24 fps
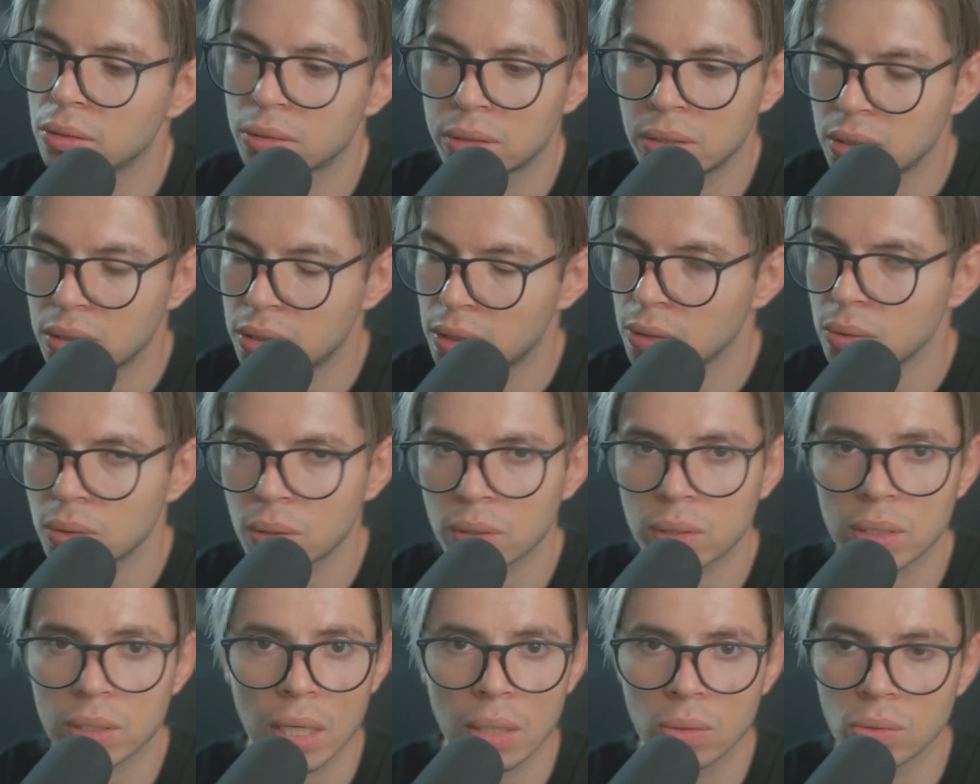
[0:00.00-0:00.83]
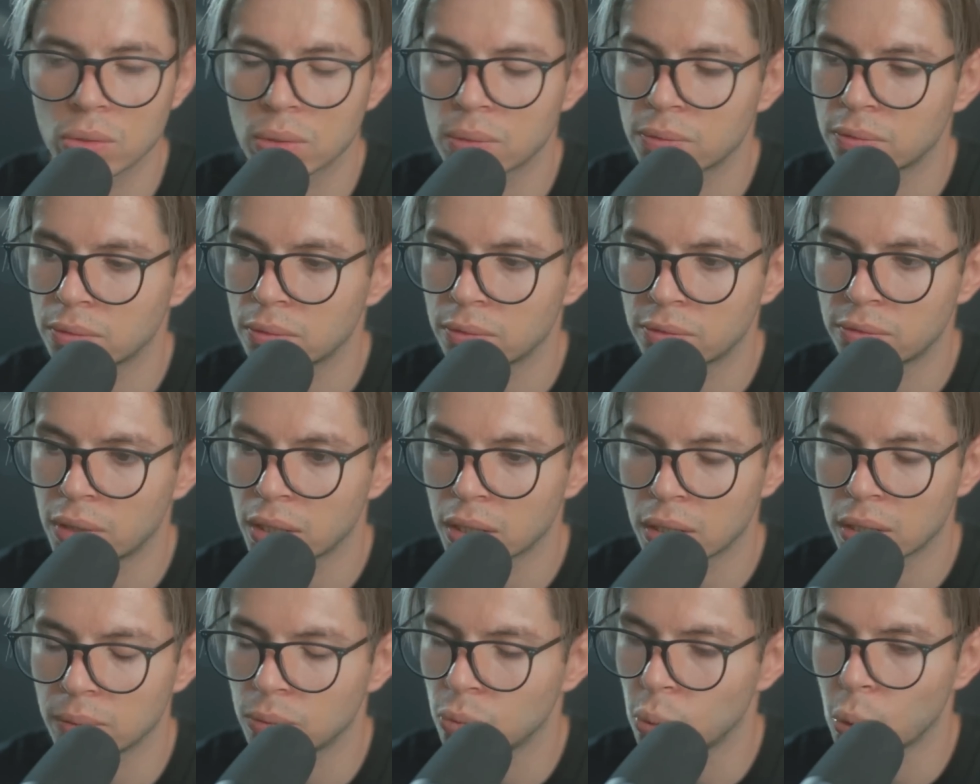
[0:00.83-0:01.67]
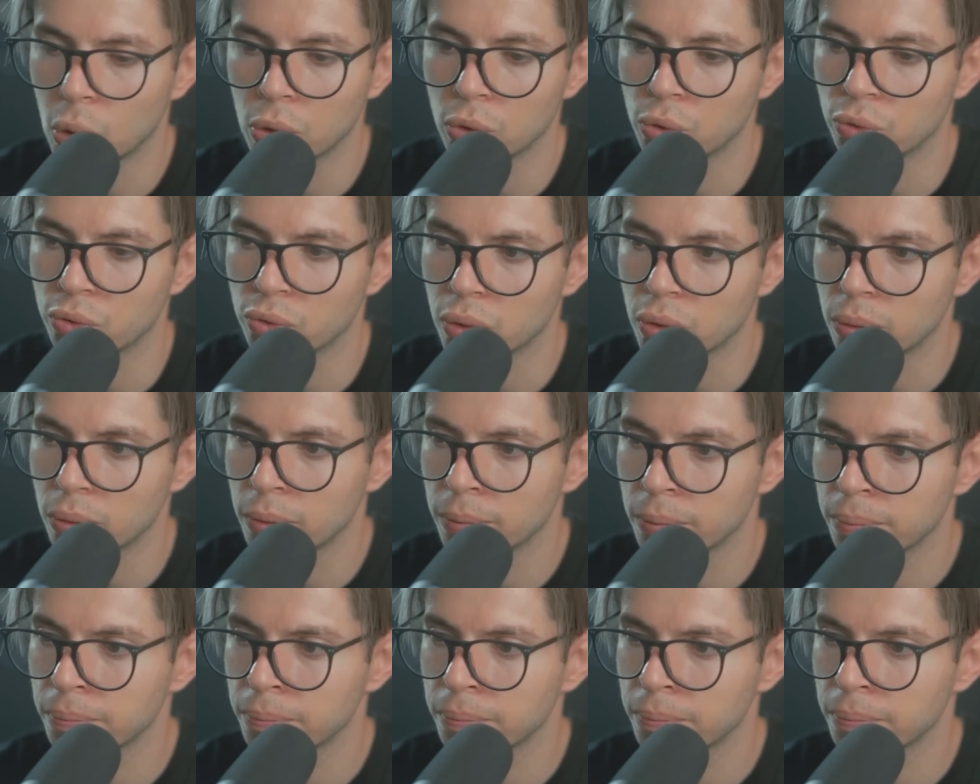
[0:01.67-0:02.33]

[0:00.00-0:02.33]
She still sounds fucking wonderful.